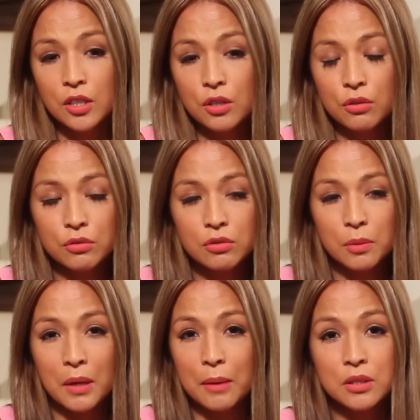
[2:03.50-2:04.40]
you know,
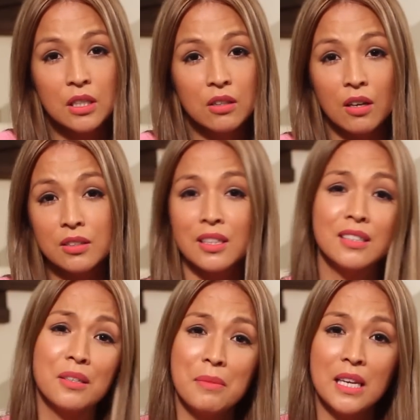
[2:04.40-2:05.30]
sometimes detox
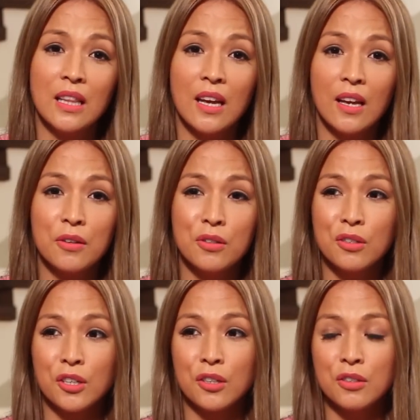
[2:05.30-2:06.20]
doesn't mean that
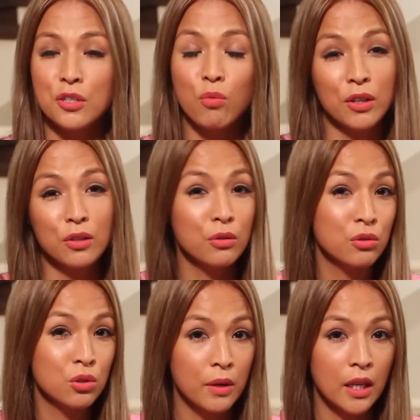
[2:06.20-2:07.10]
you want to
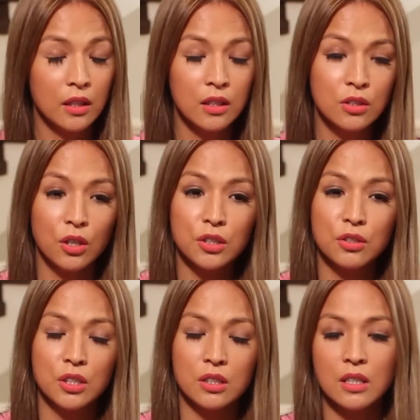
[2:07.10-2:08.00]
lose weight. It's
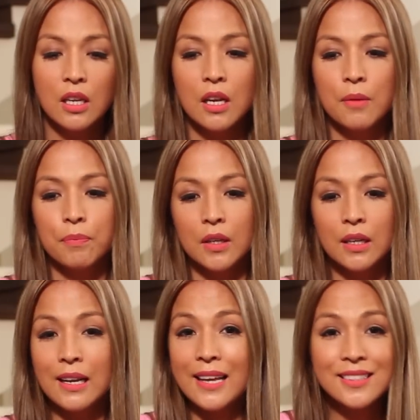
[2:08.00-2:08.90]
also just
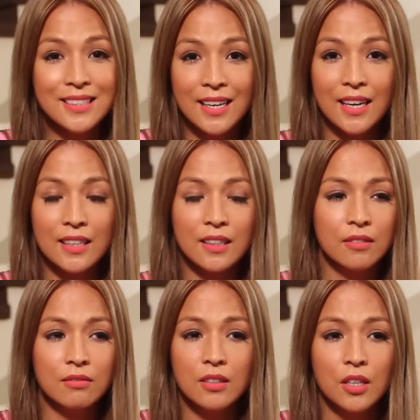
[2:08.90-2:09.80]
cleansing
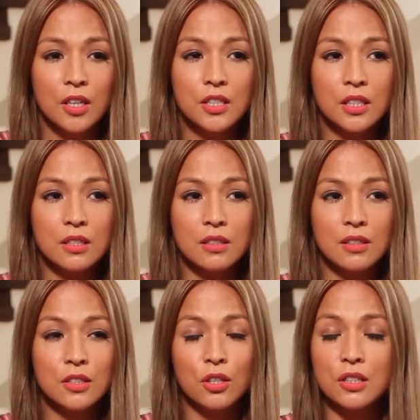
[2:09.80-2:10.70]
and just,
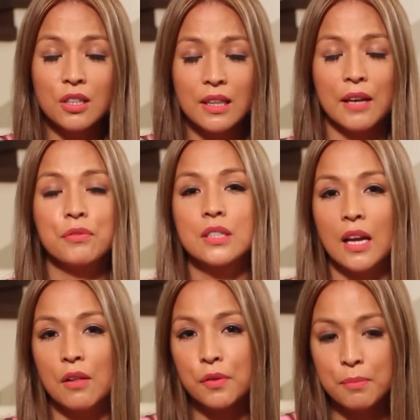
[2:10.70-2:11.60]
it's also a
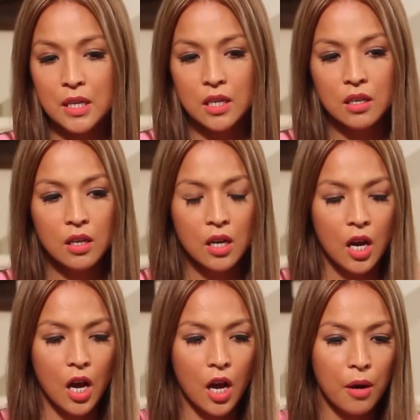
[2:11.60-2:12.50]
lifestyle. For me,
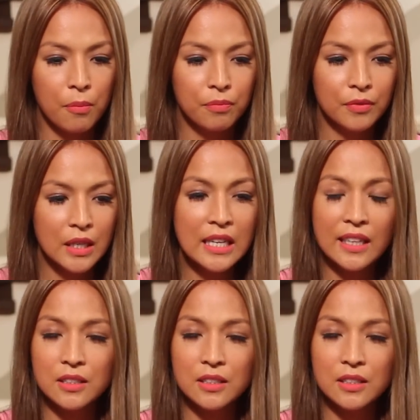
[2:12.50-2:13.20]
eating